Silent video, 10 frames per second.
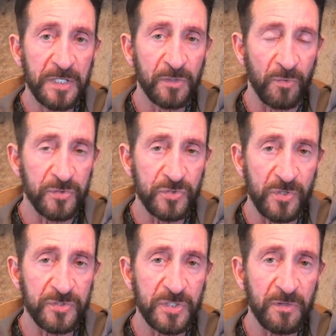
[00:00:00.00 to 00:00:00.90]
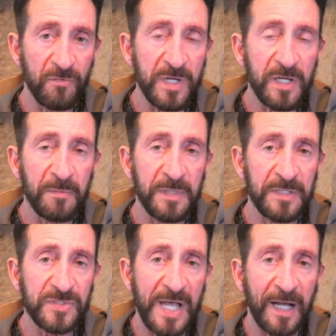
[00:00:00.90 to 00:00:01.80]
The word church in Greek,
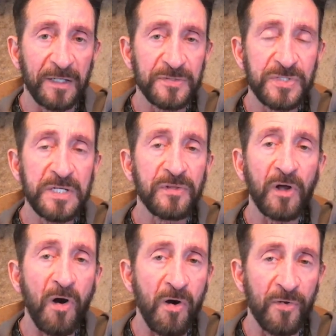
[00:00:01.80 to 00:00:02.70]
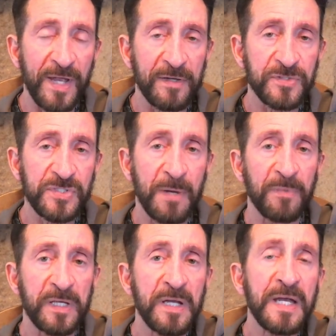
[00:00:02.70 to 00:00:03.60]
it's ecclesia, the called out
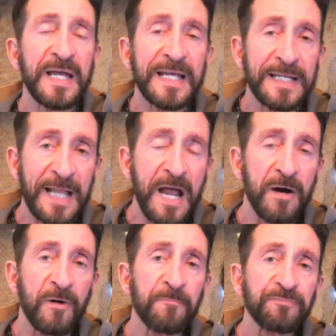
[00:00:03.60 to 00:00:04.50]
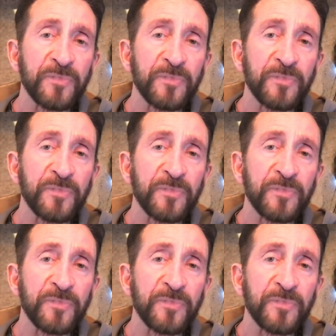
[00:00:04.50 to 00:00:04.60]
assembly. Now,